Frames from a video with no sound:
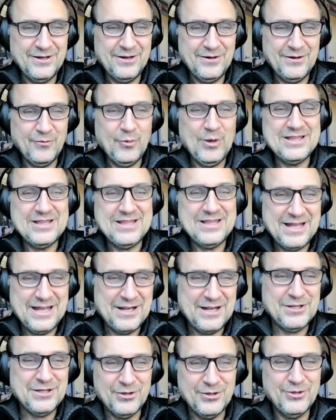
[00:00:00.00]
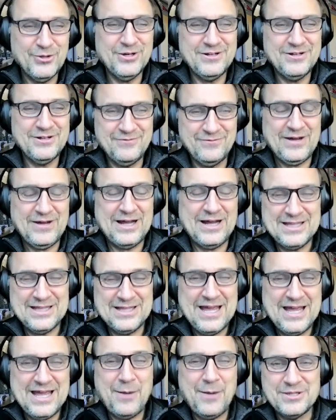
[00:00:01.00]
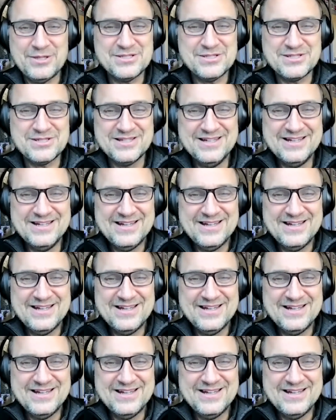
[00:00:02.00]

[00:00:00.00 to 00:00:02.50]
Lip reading: when that adulthood finally happens,